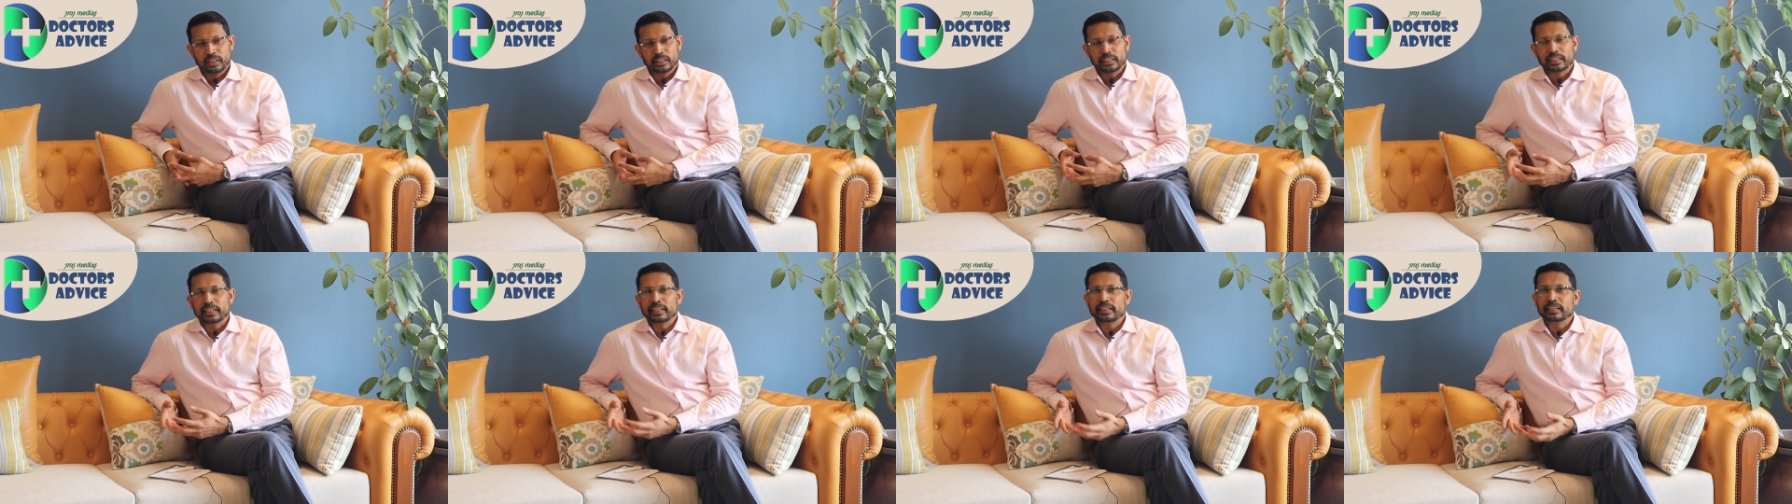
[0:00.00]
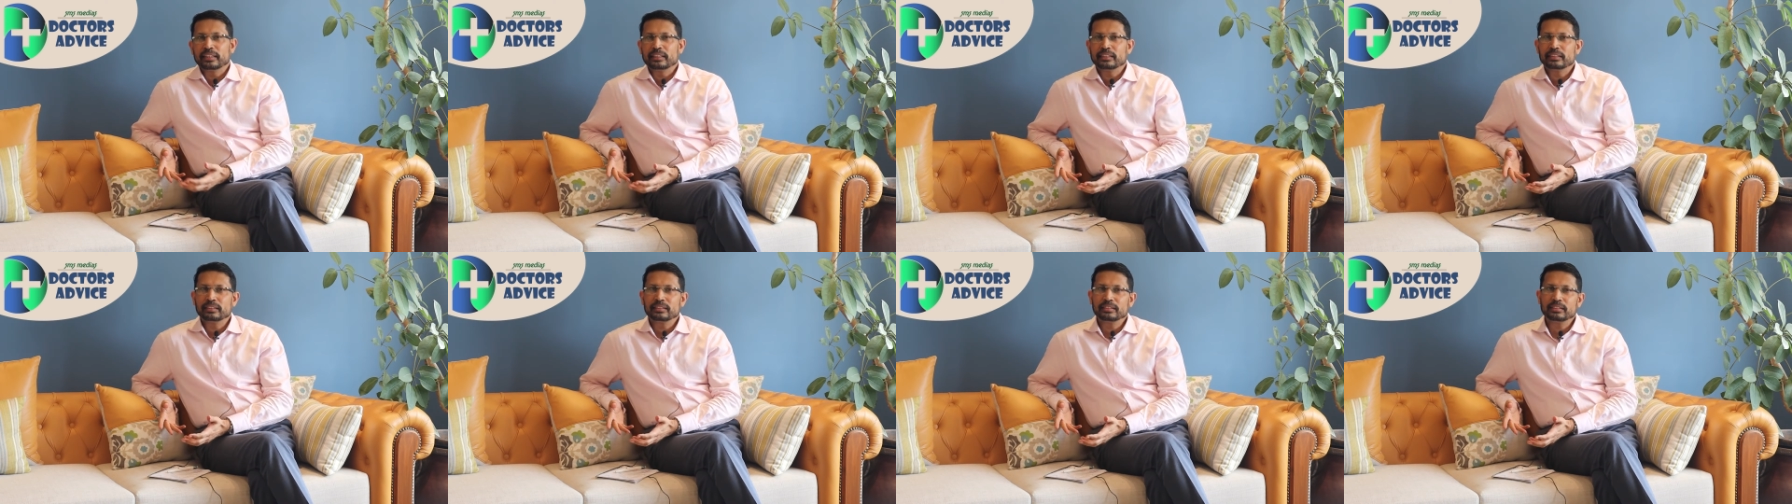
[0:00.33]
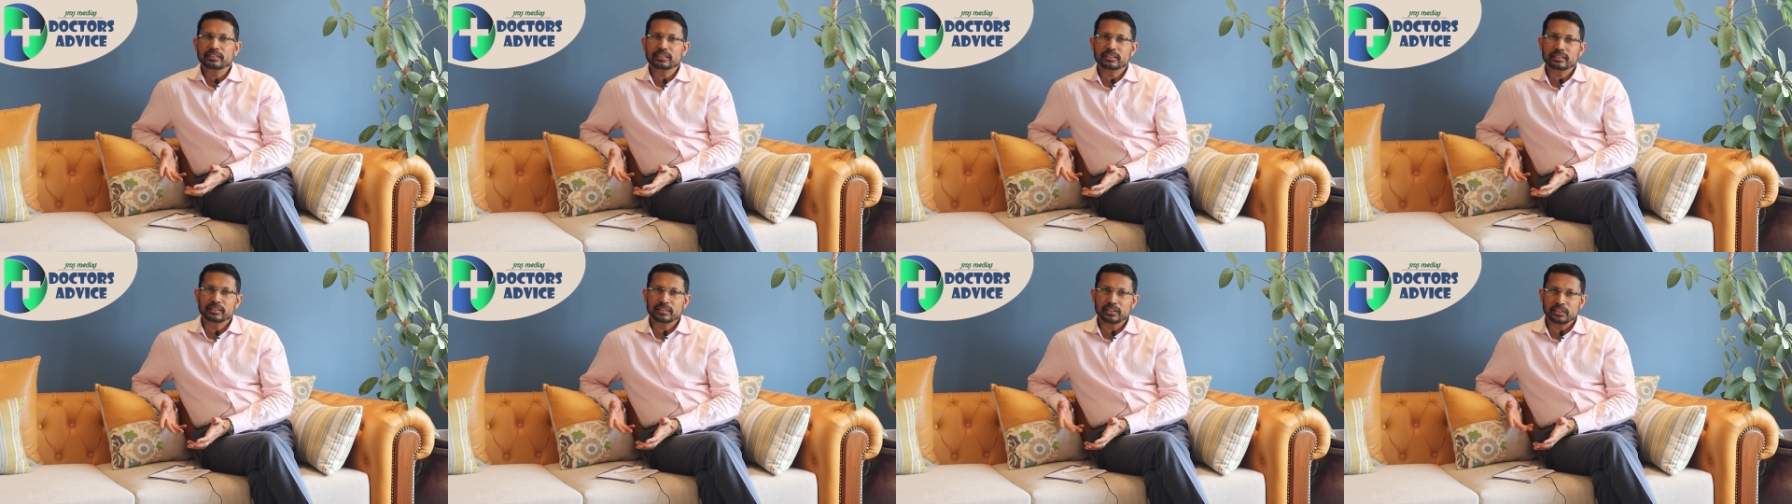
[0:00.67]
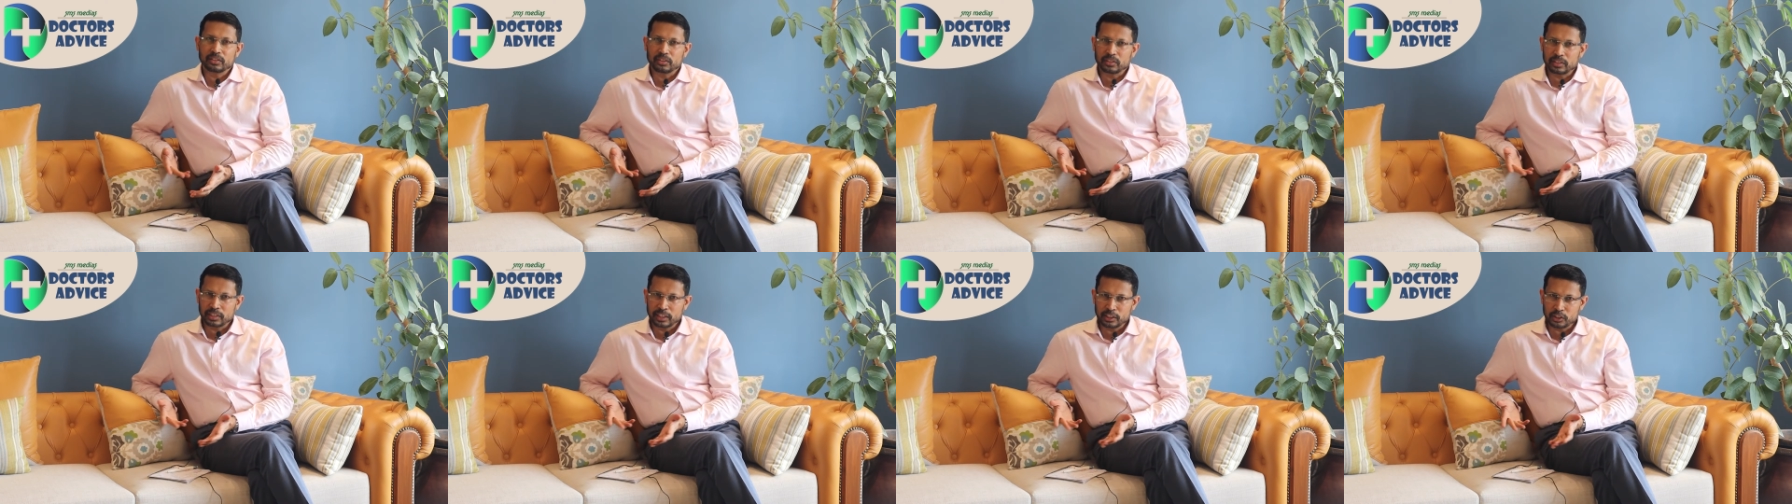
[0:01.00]
King's,
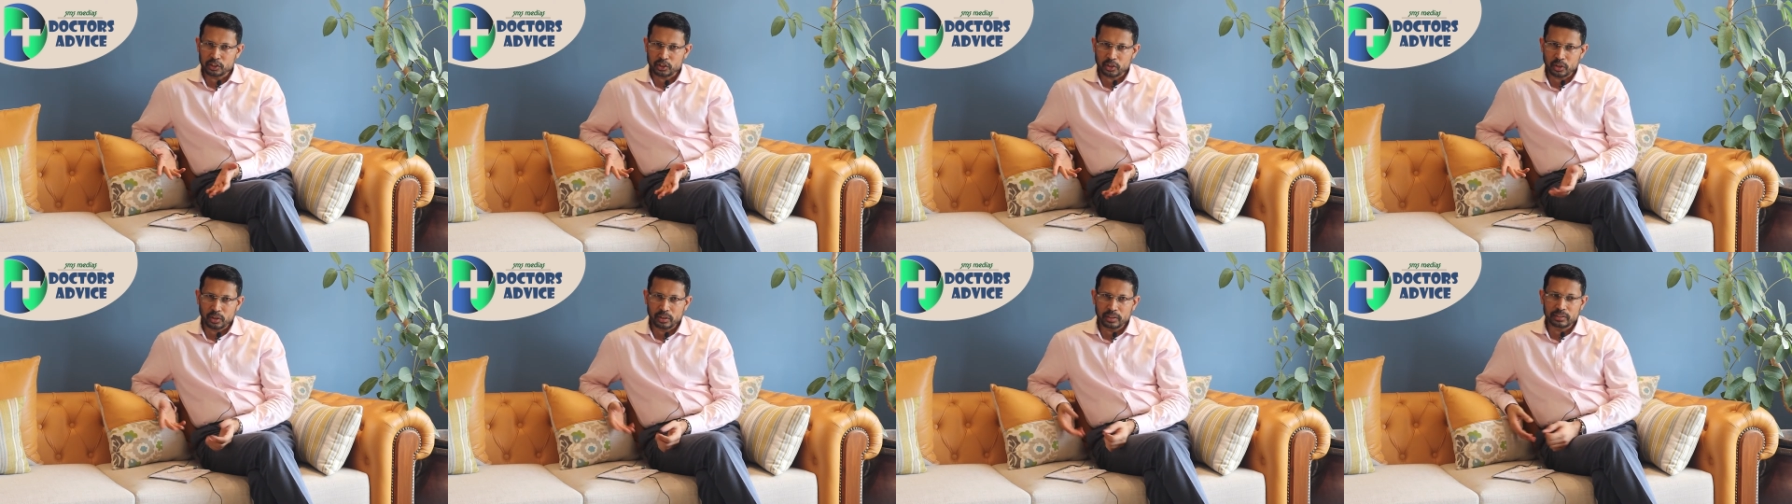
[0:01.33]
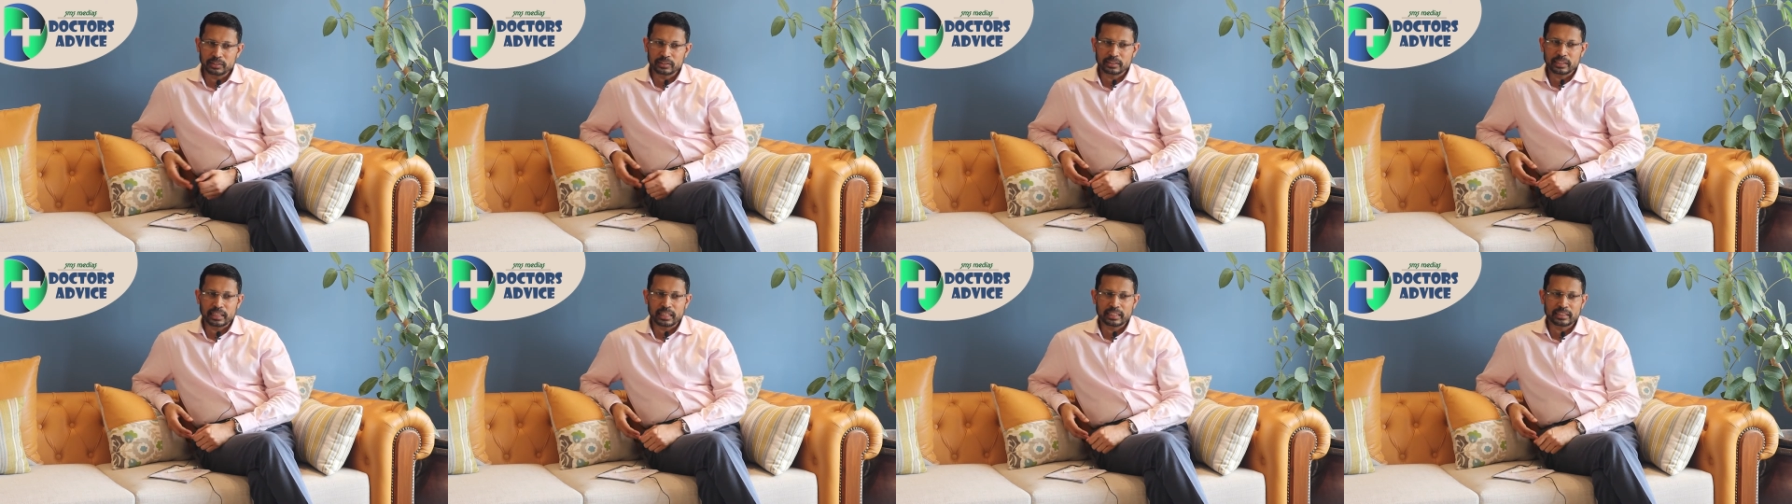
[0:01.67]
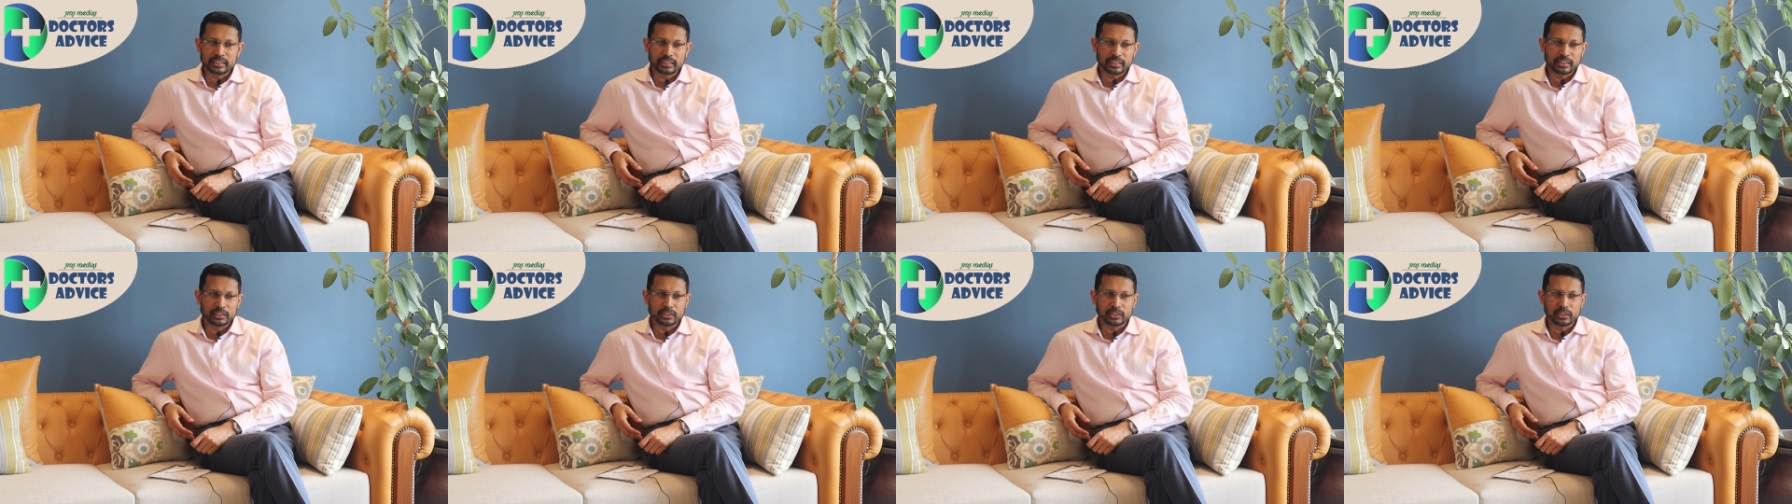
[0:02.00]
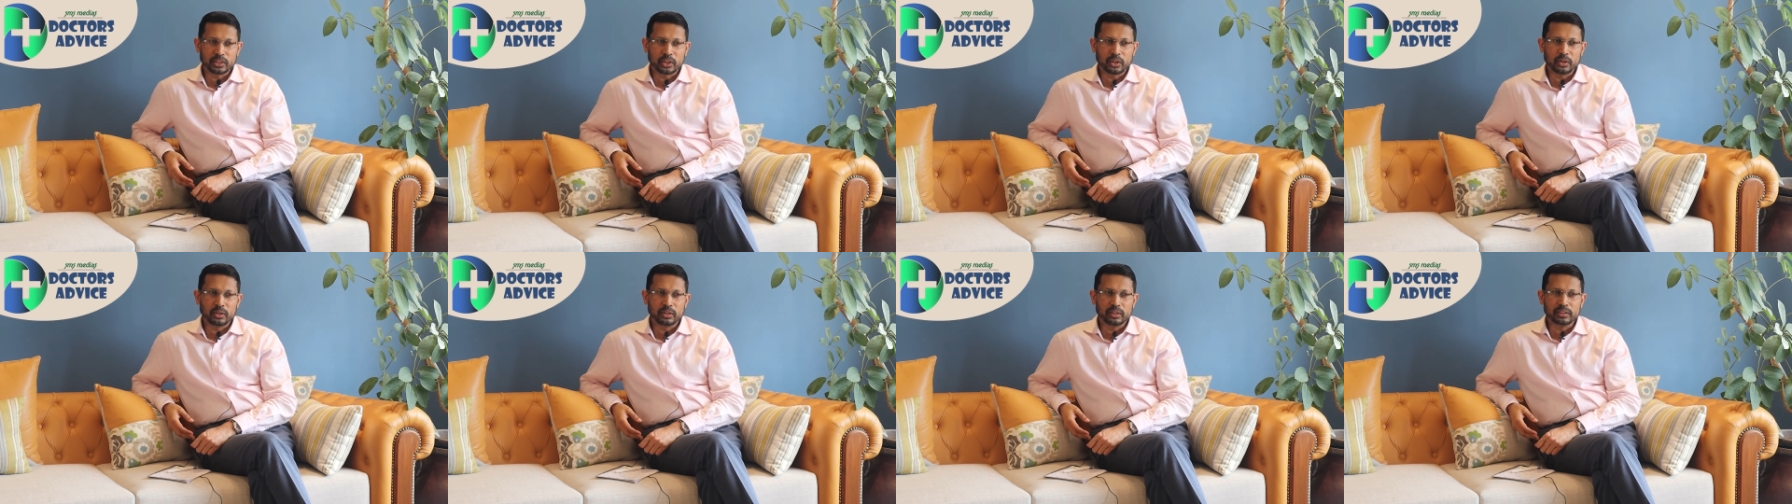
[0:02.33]
or King's College as it is
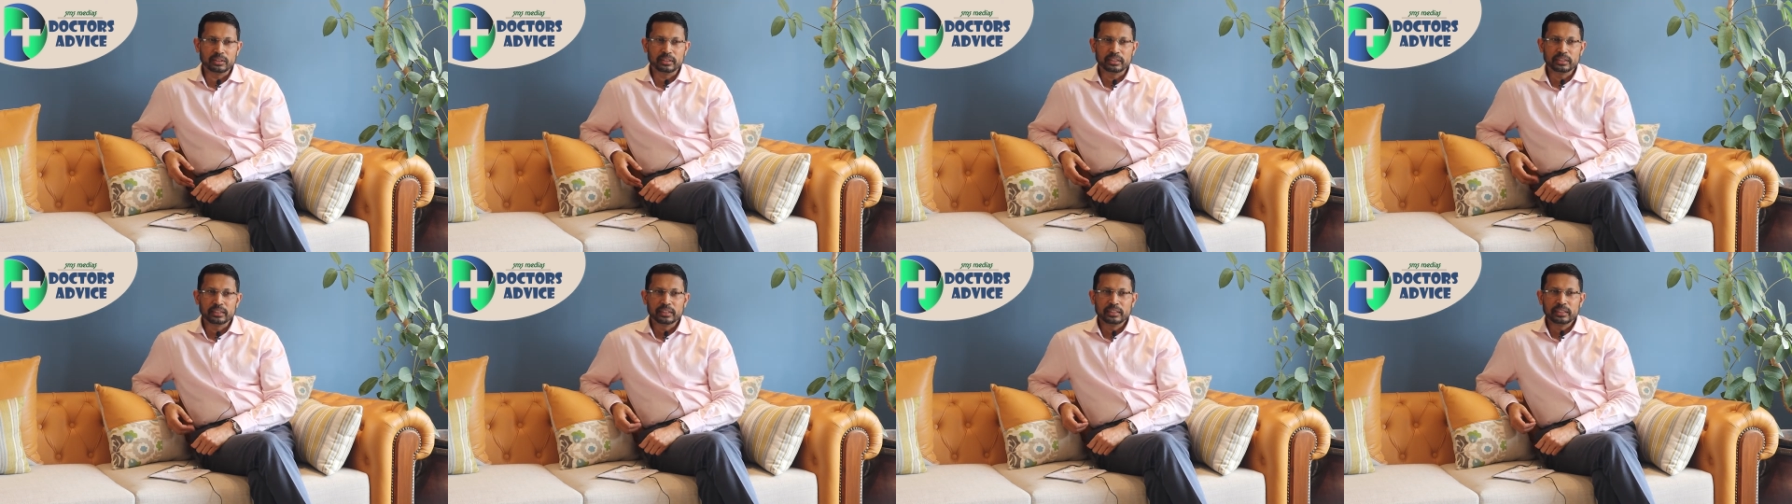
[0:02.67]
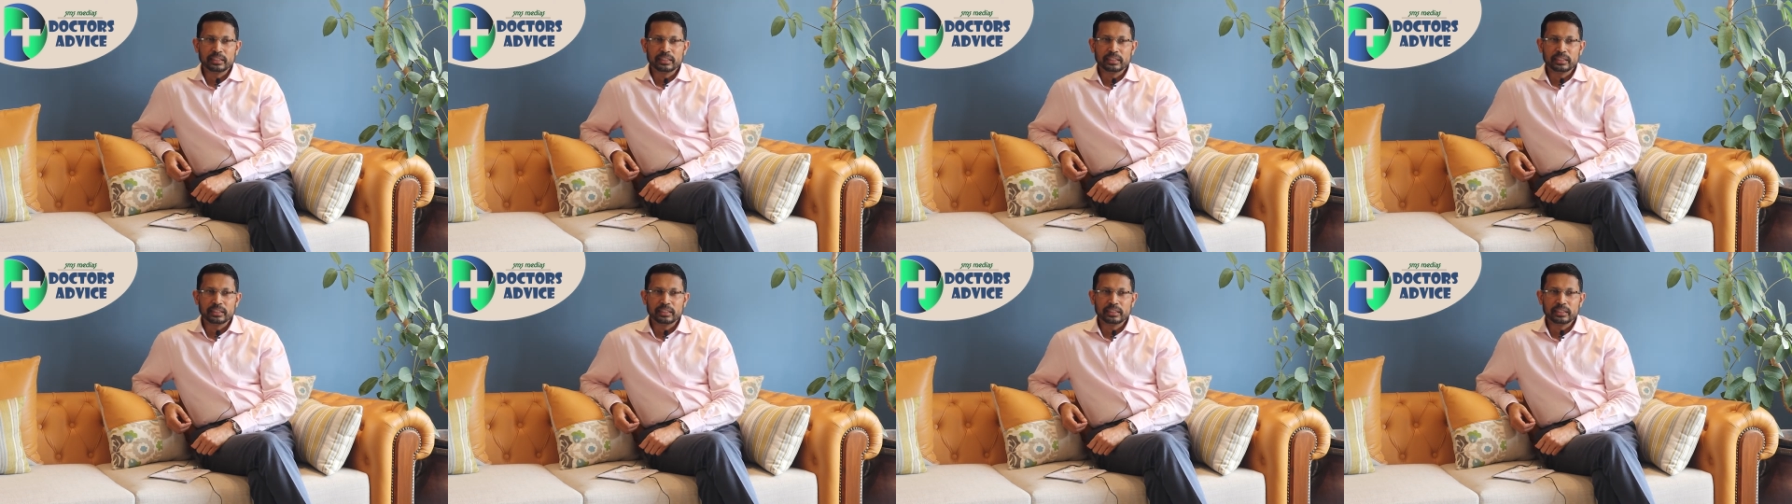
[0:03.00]
called,